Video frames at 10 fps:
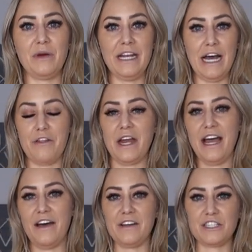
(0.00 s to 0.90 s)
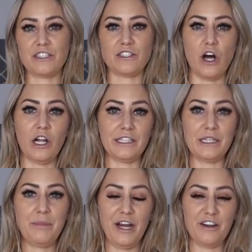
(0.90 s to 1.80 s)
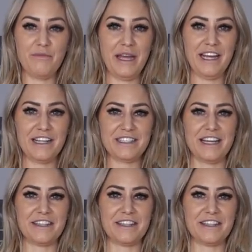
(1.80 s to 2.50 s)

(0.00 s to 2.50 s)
But now that I have a solid pair of pants